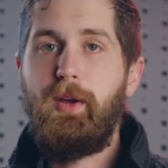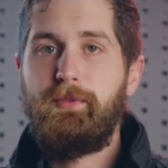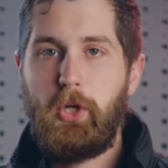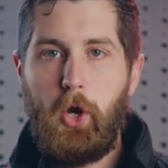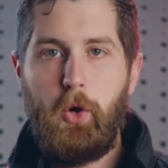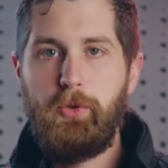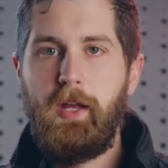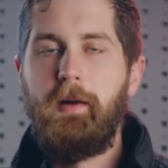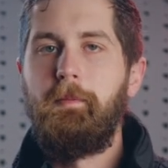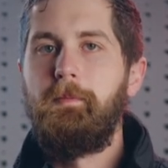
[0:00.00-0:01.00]
You have to code
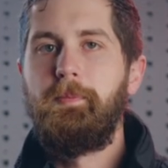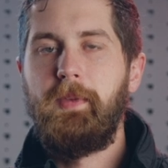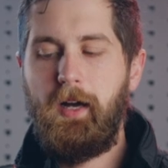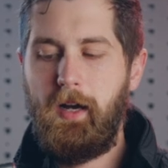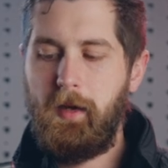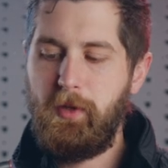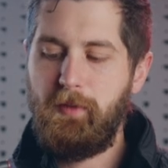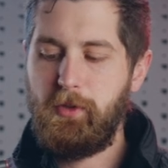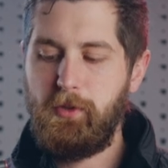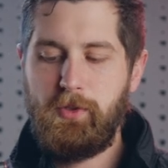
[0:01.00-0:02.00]
them, um, you
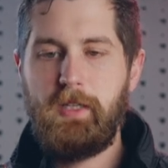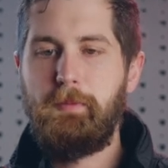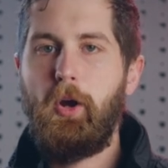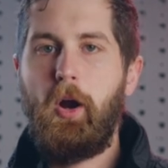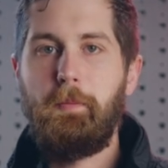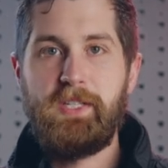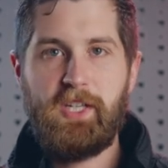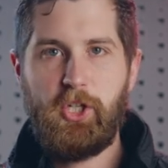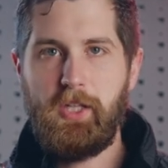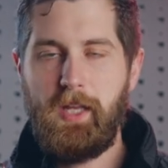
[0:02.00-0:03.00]
have to do C P R,
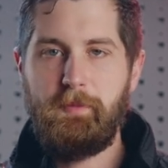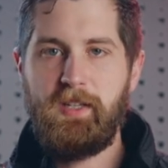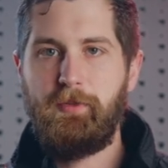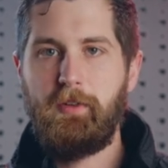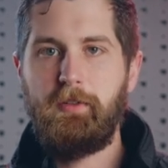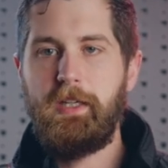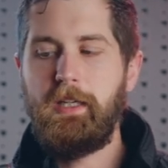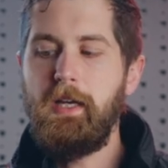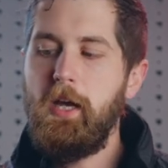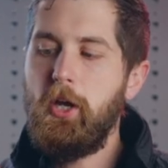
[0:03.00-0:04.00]
position them differently.